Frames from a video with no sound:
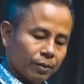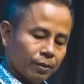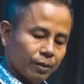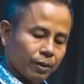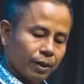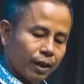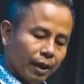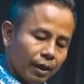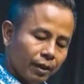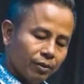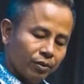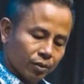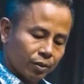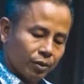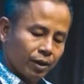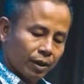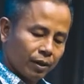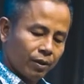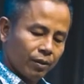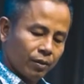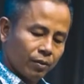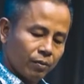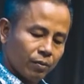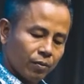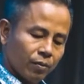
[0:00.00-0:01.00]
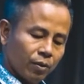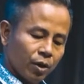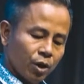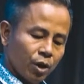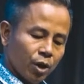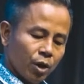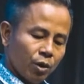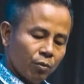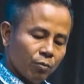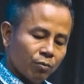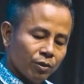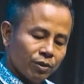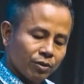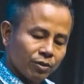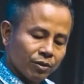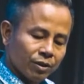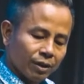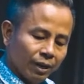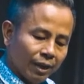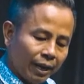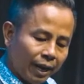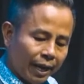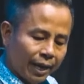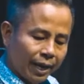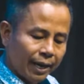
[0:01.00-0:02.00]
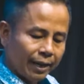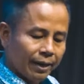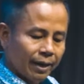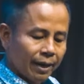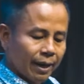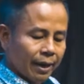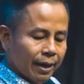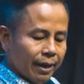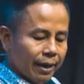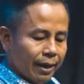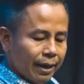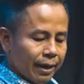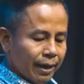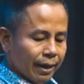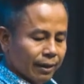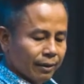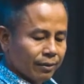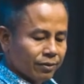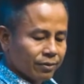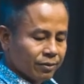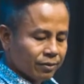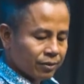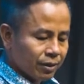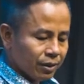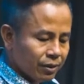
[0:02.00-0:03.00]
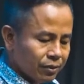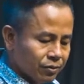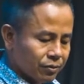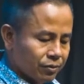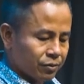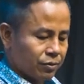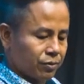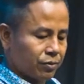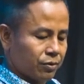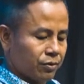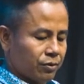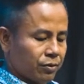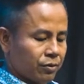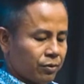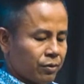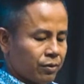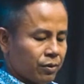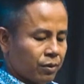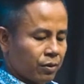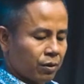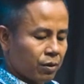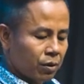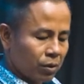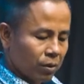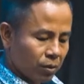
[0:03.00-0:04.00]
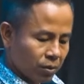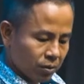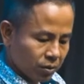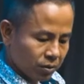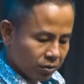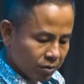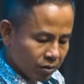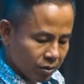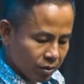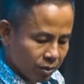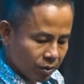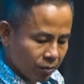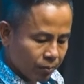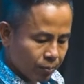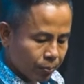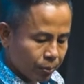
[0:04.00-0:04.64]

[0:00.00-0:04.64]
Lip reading: They ate together with glad and sincere hearts,